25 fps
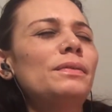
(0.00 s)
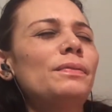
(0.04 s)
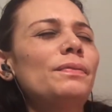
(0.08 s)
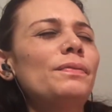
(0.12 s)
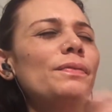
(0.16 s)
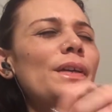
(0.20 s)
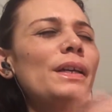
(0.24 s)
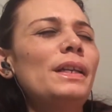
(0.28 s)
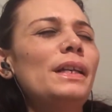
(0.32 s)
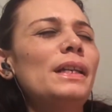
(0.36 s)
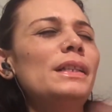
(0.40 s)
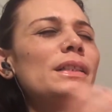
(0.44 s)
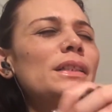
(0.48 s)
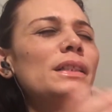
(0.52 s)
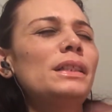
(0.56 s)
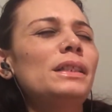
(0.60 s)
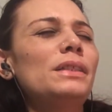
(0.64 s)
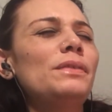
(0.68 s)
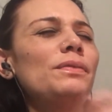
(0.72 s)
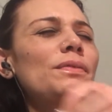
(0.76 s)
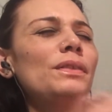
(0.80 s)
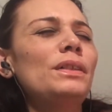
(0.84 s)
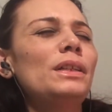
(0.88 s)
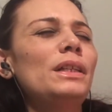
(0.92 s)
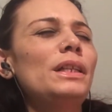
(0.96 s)

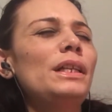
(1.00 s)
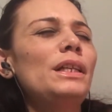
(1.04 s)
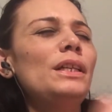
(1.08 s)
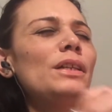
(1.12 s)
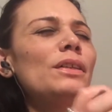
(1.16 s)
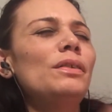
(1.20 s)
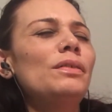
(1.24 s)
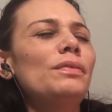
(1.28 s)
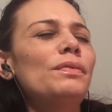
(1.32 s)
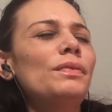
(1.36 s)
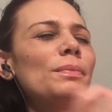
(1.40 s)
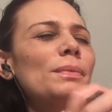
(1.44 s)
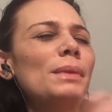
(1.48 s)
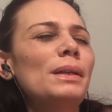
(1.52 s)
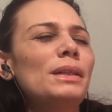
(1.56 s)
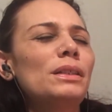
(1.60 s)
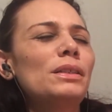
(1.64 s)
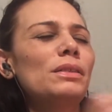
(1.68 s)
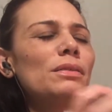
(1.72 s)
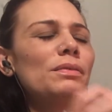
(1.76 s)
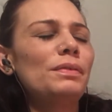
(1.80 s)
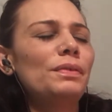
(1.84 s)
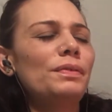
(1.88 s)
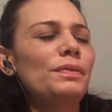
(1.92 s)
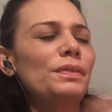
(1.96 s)
Finances for Leo from
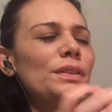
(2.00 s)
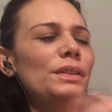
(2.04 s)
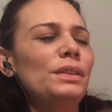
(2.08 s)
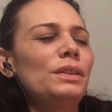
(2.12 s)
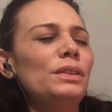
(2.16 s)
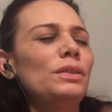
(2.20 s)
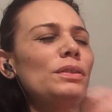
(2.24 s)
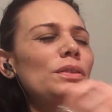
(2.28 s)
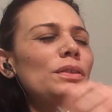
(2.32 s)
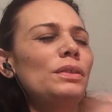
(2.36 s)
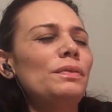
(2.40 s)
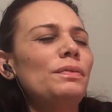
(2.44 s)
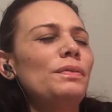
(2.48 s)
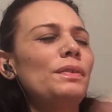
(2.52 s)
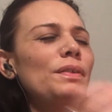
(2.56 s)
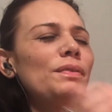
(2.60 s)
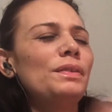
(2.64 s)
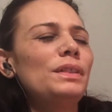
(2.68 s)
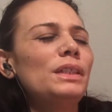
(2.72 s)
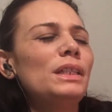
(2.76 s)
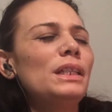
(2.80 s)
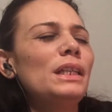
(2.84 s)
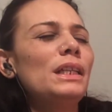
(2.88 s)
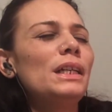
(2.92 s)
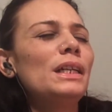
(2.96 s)
October 1st through the
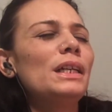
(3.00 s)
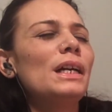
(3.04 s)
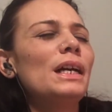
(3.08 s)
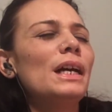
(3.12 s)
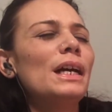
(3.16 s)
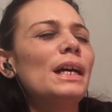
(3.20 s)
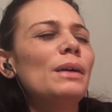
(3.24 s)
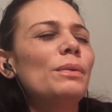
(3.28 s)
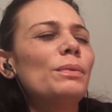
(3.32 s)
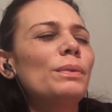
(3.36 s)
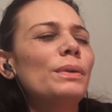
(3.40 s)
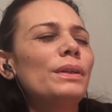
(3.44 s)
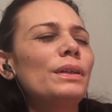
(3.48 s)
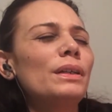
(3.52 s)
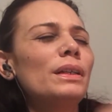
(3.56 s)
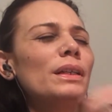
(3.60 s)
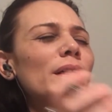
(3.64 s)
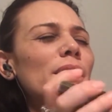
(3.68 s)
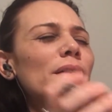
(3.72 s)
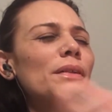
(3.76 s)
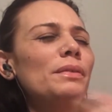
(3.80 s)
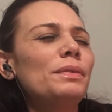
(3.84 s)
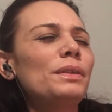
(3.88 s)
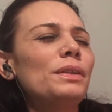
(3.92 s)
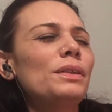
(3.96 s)
15th. God, with your
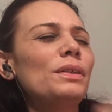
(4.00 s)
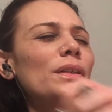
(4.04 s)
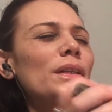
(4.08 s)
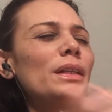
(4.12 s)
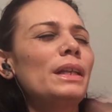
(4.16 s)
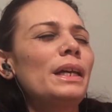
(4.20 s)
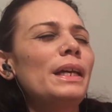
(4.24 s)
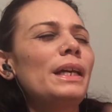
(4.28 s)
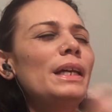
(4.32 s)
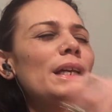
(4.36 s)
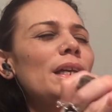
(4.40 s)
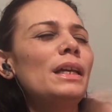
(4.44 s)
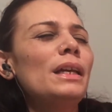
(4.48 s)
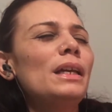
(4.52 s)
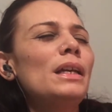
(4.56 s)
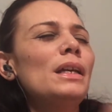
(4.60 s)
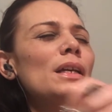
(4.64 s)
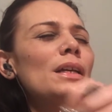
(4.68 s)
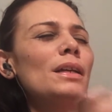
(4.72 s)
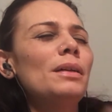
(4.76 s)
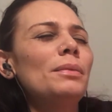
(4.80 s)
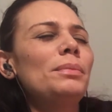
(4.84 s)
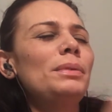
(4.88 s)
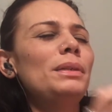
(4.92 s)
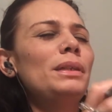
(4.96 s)
love and your light,
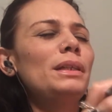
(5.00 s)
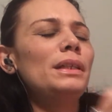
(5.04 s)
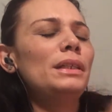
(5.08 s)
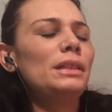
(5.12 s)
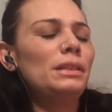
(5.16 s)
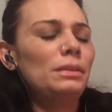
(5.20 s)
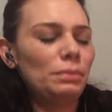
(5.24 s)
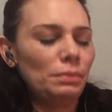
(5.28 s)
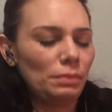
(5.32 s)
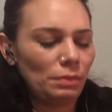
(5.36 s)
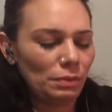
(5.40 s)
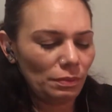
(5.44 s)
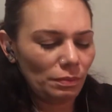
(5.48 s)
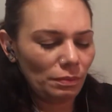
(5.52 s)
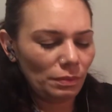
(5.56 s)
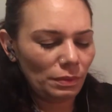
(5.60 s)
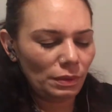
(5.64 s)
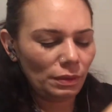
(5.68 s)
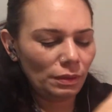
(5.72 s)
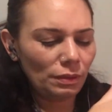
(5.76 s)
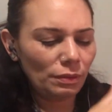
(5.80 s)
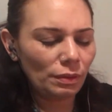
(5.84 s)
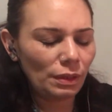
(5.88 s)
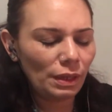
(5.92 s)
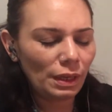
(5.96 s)
please,
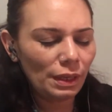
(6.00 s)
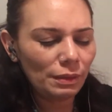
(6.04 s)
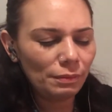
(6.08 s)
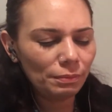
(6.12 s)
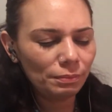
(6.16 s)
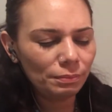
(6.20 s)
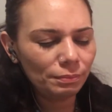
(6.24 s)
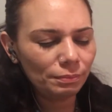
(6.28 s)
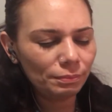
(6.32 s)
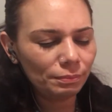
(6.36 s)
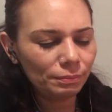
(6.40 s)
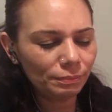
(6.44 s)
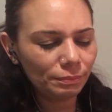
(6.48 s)
okay?